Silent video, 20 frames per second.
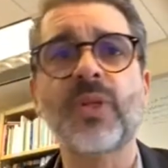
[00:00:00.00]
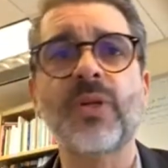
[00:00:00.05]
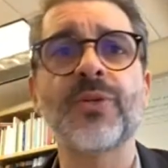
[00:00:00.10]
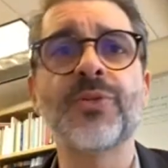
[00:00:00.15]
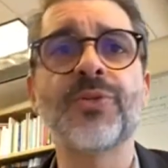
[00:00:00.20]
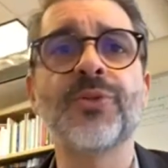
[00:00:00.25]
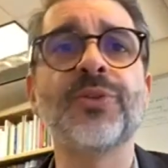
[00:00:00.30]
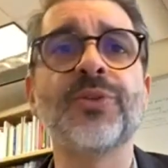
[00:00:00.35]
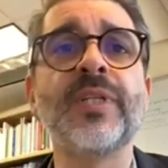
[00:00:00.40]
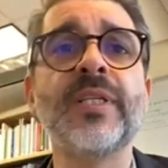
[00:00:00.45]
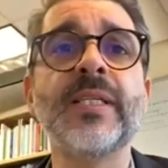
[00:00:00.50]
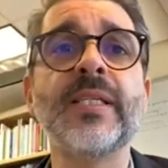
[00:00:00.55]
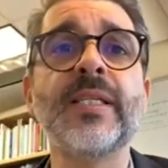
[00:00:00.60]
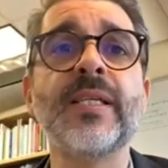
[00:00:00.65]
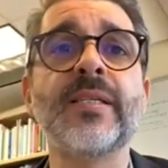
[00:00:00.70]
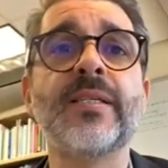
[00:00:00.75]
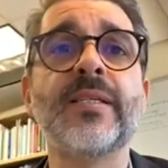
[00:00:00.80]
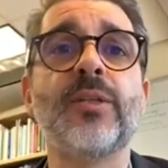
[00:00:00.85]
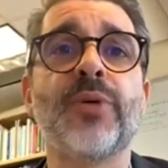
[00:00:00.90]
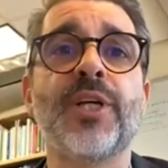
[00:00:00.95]
so this is
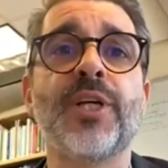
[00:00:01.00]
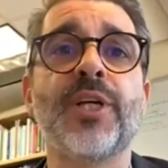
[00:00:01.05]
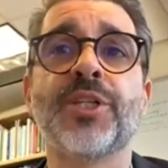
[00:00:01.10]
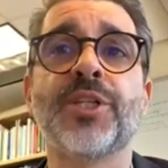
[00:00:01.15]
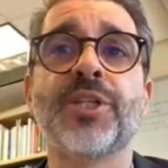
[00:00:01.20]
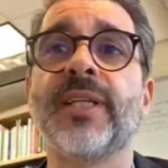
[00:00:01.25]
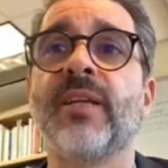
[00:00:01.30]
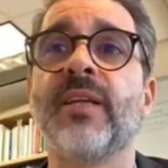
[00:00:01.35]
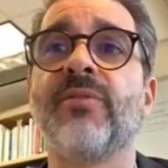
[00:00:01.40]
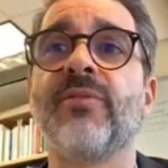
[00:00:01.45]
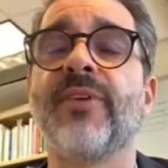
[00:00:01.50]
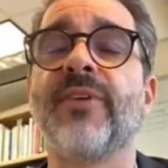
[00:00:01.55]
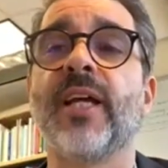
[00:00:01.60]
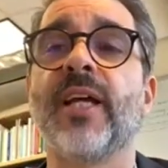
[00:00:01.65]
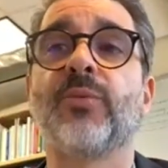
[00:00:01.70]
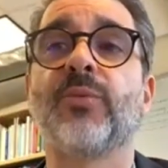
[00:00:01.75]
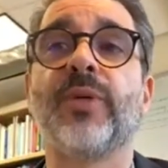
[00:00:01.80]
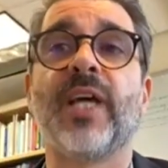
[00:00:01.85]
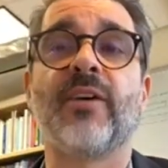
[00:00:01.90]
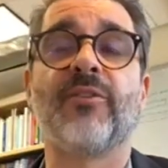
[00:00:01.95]
a situation that in
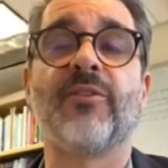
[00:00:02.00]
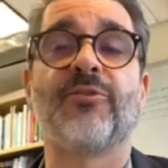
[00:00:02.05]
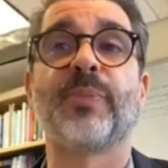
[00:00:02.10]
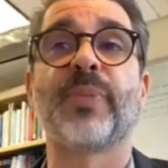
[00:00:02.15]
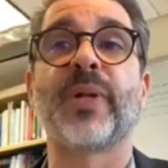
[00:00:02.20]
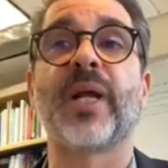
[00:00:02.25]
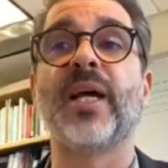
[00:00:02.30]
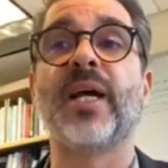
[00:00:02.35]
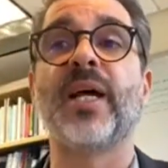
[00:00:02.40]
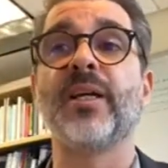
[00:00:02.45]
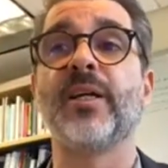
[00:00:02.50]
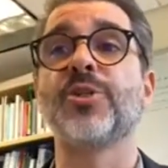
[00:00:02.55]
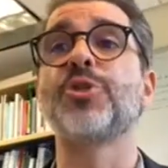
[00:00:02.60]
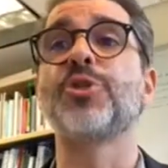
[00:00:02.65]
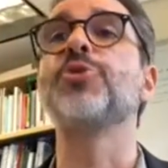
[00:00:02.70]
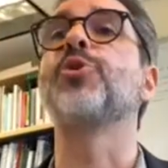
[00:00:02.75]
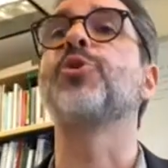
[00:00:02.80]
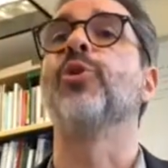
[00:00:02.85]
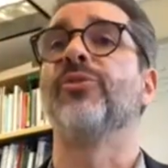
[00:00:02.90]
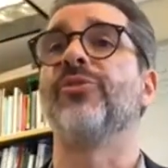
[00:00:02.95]
fact we have prior
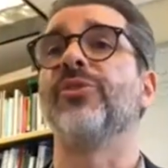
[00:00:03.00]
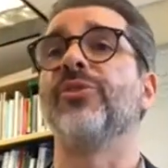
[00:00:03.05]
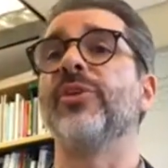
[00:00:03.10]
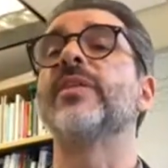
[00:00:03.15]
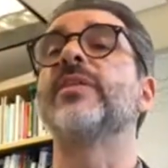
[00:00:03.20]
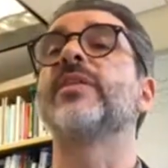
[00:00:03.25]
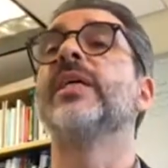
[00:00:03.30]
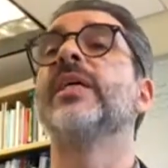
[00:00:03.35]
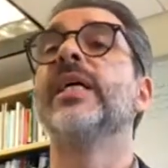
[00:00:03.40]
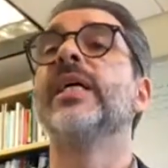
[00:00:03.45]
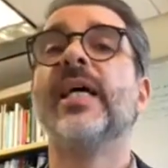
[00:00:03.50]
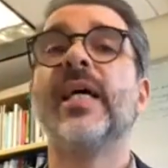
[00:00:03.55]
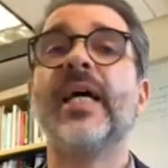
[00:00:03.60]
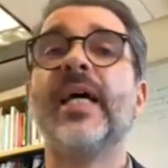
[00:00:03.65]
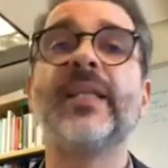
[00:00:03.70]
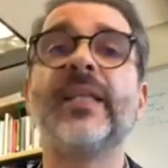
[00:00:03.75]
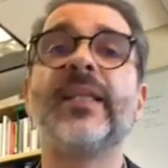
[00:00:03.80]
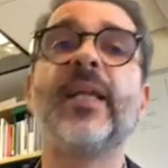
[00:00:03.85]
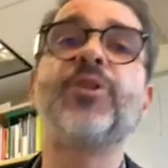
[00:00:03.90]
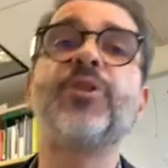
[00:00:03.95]
to COVID.
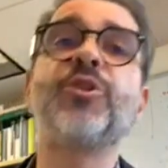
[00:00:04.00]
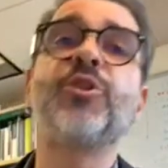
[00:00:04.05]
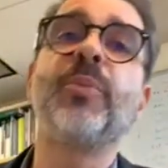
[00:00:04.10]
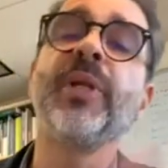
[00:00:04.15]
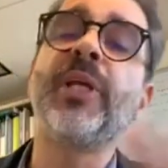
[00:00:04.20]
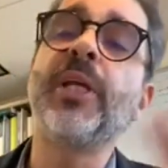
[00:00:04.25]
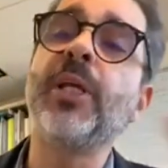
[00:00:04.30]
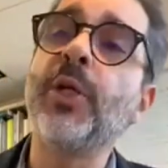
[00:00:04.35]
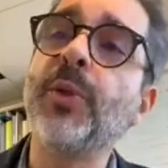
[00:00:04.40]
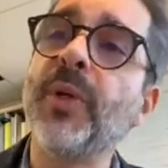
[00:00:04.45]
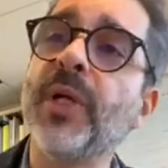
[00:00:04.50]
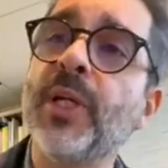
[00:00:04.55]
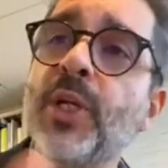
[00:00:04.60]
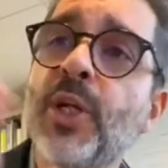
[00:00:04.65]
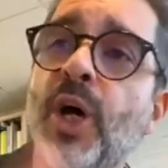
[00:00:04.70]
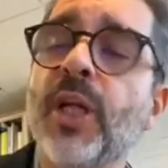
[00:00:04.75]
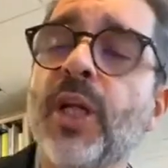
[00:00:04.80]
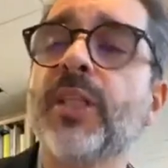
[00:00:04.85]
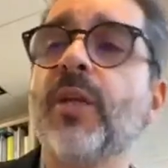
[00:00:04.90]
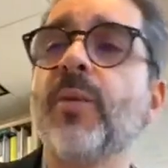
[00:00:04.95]
And then to bring you
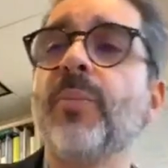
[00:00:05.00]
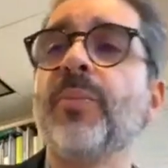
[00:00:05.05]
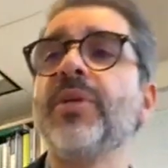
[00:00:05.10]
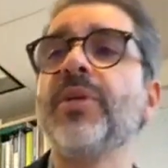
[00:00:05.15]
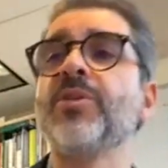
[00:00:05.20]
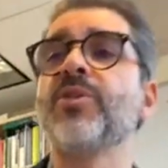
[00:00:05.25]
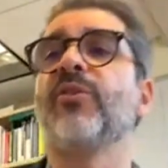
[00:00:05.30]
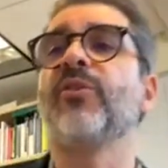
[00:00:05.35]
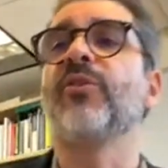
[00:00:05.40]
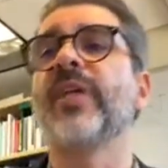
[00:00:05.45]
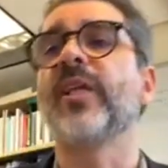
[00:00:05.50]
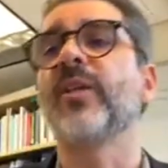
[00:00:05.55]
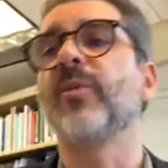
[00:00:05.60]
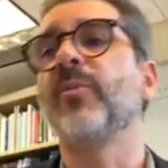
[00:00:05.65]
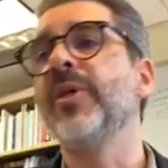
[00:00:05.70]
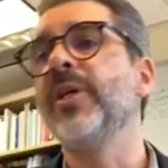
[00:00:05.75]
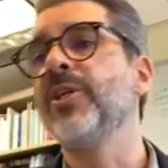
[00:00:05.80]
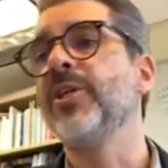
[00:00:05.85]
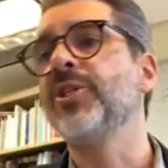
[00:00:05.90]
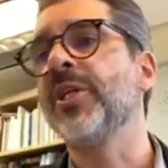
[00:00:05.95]
another piece of that
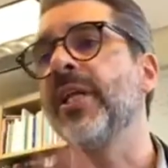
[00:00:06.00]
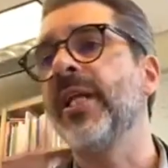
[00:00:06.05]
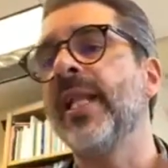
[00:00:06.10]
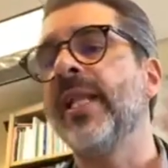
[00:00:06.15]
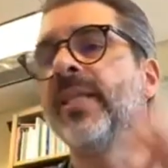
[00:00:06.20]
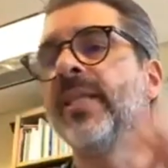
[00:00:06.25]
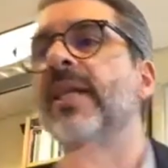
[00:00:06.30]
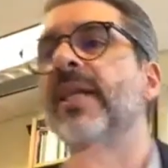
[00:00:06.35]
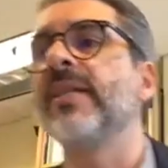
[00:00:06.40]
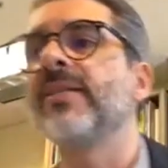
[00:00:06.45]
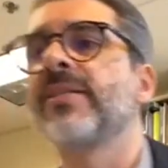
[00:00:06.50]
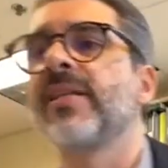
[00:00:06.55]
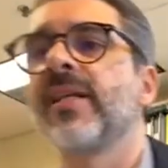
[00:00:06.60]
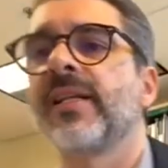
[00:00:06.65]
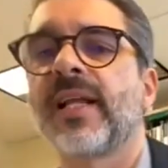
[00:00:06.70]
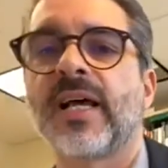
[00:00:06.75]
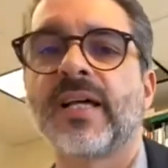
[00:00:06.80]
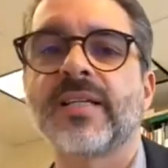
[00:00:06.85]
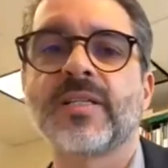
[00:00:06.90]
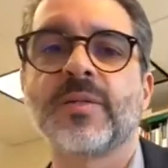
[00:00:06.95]
picture, and it's the
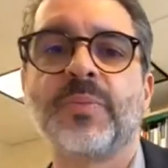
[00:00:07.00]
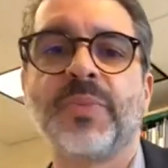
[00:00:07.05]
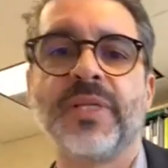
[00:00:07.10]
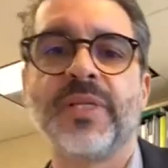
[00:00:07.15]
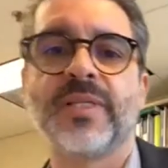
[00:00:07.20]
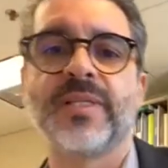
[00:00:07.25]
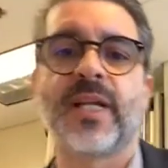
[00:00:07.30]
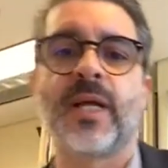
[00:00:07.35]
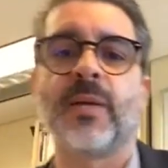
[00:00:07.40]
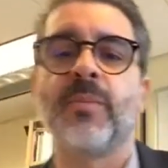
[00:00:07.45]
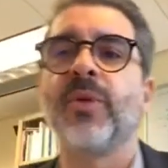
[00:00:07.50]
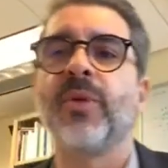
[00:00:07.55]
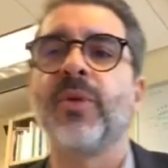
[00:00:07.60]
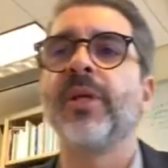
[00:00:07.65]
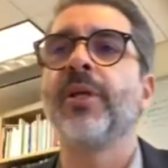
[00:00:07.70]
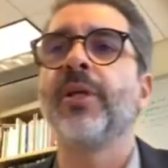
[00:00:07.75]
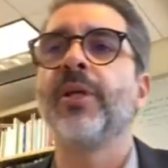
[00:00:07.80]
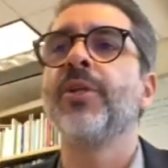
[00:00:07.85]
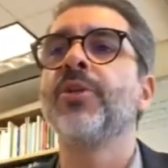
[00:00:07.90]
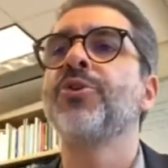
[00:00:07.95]
last piece that I'm
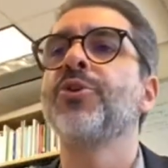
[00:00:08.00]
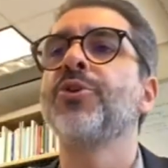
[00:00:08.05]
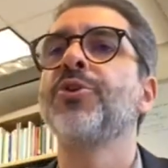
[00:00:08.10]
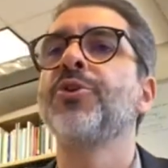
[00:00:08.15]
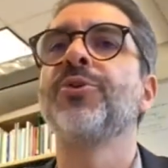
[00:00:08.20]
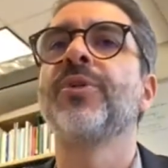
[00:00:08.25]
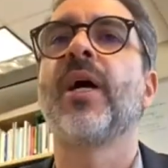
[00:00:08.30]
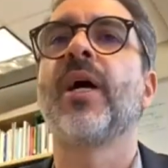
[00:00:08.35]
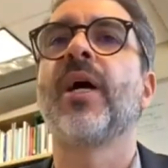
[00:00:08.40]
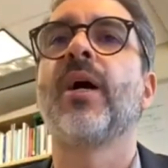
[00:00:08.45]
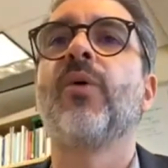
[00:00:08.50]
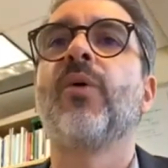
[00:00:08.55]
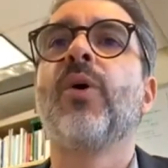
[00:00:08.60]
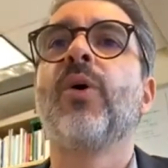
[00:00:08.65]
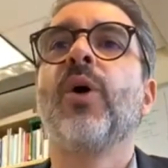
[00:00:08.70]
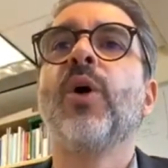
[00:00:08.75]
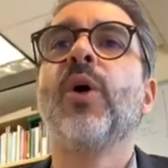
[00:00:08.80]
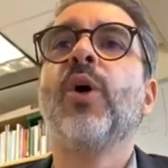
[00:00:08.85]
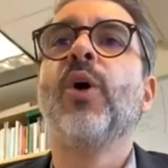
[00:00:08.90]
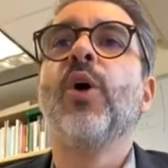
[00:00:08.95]
bringing to you now.
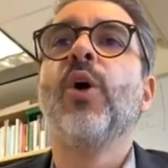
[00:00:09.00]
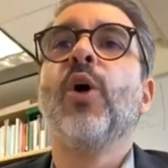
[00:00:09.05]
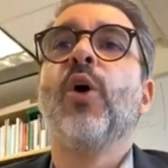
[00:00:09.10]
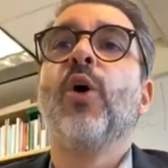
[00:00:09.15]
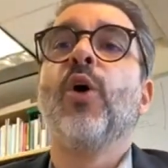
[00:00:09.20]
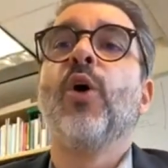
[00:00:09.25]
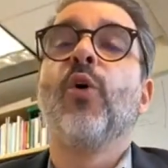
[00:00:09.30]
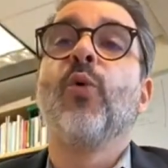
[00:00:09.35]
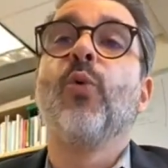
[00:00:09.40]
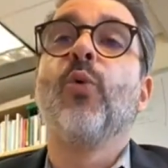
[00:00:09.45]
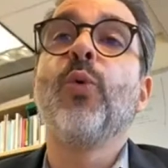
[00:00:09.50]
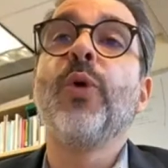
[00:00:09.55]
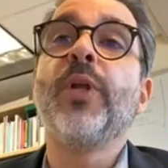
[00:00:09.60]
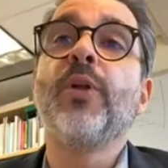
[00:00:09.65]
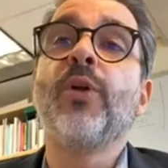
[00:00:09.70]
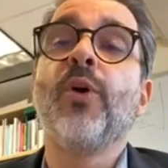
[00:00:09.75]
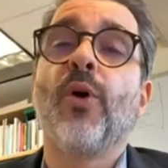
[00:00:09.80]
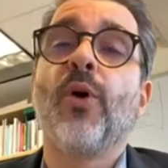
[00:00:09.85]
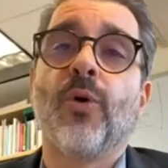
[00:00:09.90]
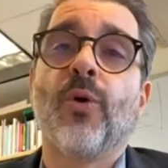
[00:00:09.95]
We
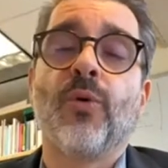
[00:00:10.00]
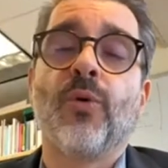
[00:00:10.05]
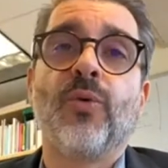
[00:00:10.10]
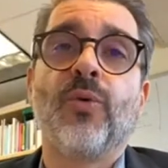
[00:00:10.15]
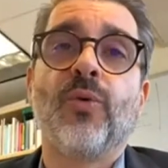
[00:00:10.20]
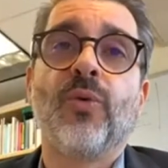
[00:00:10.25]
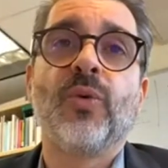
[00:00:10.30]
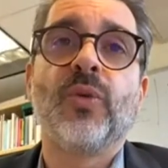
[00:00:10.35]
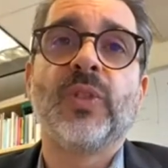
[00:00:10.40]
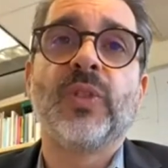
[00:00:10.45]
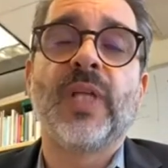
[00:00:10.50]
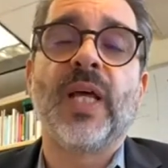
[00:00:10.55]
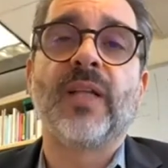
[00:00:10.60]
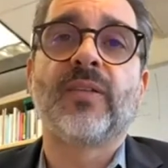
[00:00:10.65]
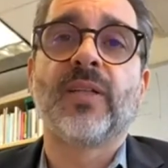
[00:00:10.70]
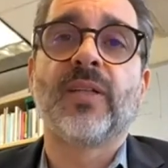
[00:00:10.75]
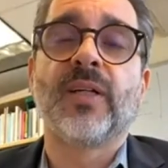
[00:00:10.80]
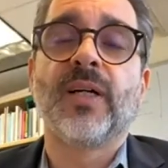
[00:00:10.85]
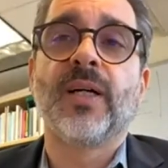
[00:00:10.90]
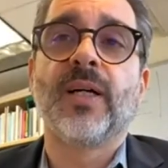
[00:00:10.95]
know that
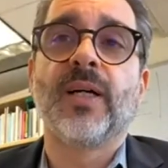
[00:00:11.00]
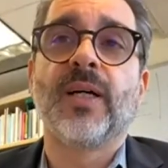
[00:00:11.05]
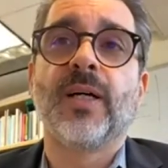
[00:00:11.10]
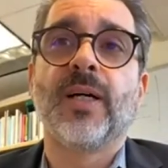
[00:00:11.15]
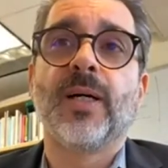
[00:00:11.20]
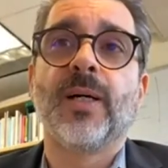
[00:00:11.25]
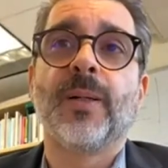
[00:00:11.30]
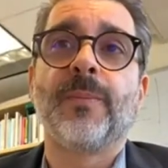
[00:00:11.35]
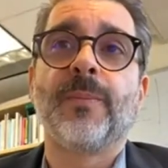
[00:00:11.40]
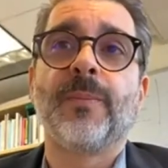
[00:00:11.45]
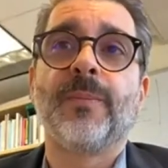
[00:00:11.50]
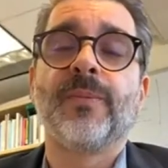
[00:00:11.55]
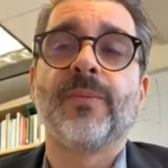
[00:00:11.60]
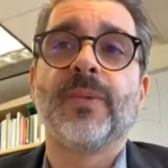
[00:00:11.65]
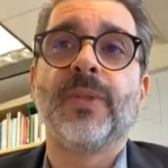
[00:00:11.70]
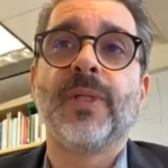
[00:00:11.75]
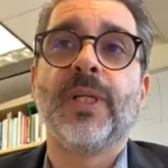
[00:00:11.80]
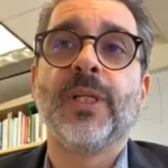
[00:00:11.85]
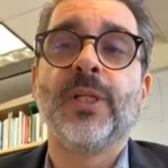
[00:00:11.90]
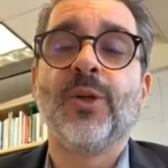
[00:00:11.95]
uh,
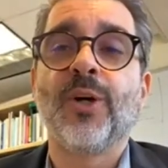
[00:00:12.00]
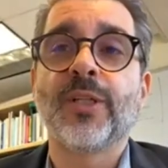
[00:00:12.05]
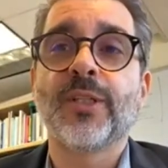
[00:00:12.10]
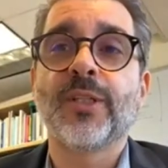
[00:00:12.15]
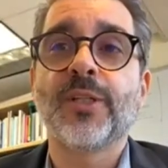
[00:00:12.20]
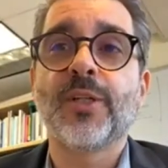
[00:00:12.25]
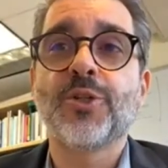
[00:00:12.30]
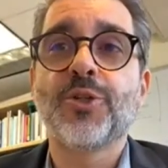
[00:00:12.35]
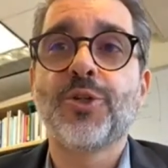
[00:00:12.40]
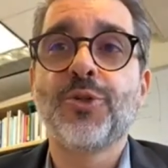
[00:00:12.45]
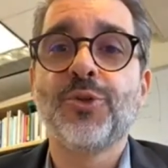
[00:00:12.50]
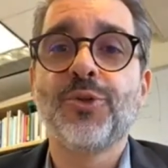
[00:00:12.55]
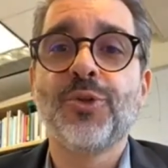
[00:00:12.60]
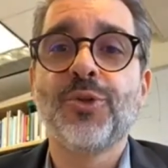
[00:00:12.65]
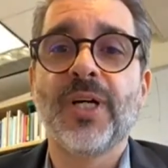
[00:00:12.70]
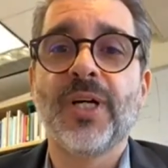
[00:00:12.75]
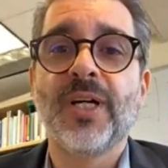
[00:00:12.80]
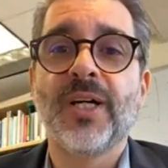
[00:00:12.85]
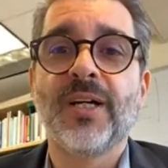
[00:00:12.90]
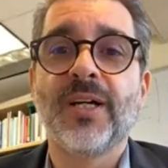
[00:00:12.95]
in order to
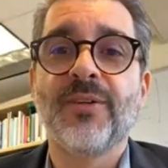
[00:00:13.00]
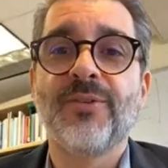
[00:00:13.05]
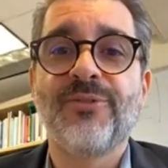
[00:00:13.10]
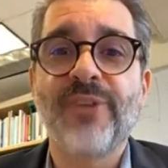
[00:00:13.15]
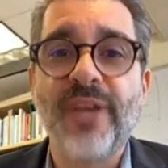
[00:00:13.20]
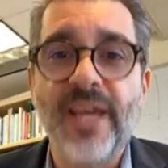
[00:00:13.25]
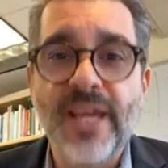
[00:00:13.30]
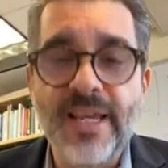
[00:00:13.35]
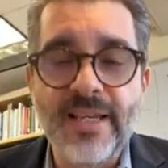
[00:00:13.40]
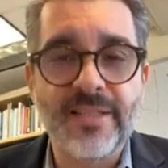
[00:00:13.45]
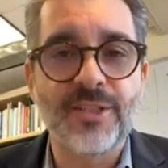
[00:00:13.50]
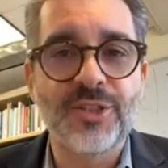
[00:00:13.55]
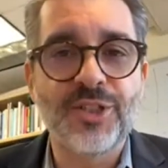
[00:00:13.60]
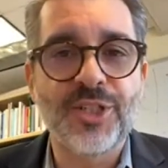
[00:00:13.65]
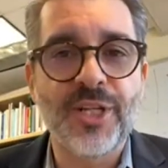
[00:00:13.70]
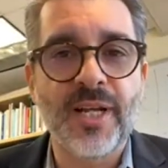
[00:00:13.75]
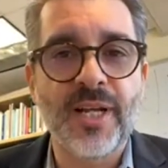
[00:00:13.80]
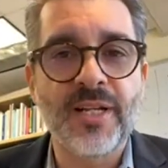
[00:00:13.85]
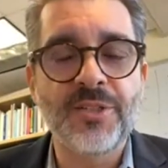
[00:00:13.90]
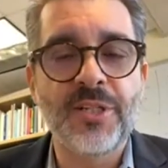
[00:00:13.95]
uh, face the
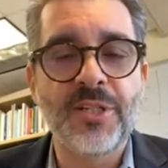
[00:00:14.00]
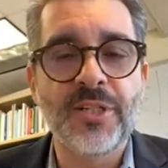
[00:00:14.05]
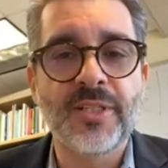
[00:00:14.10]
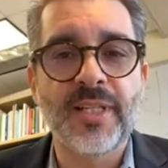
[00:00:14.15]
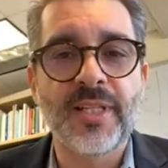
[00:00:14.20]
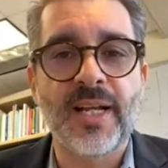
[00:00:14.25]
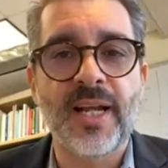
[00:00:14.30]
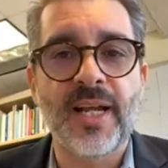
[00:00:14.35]
challenges that I